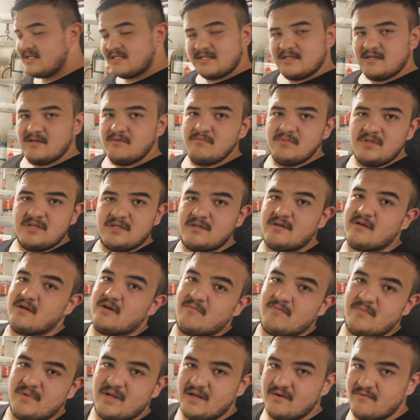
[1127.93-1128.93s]
tubs, our
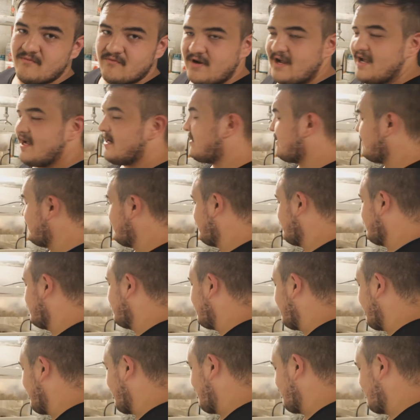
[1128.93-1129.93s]
main rack,
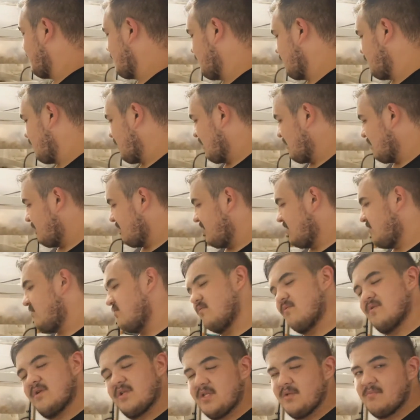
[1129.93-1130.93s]
and we're going to be
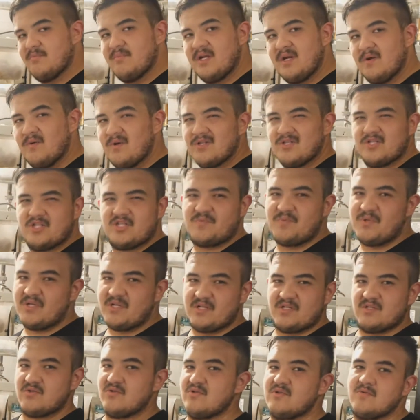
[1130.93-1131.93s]
doing one of the big ones just
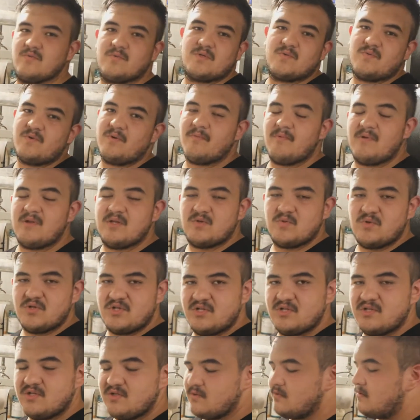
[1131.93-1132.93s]
because those are the ones we're going to be
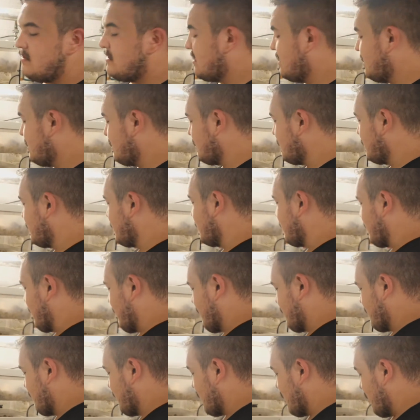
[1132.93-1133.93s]
switching to.
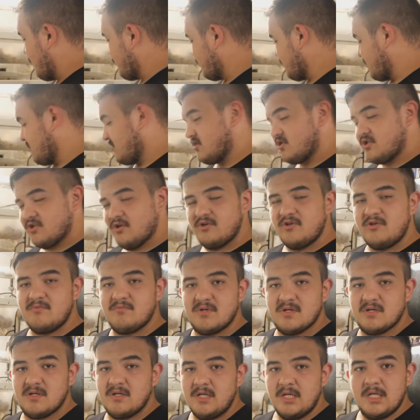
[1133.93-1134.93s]
And I'm just going to show you,
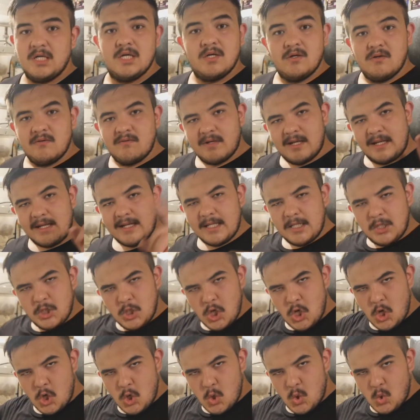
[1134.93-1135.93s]
but we got to get
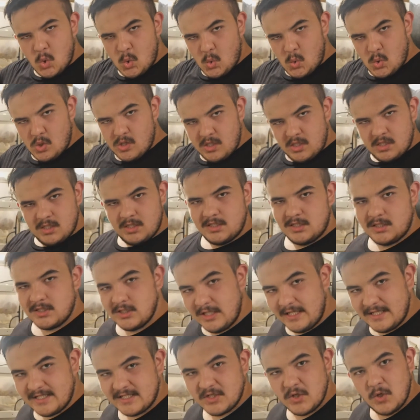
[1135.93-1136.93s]
low, so
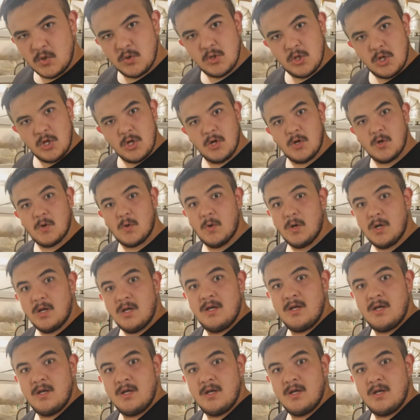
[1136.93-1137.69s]
let's go low.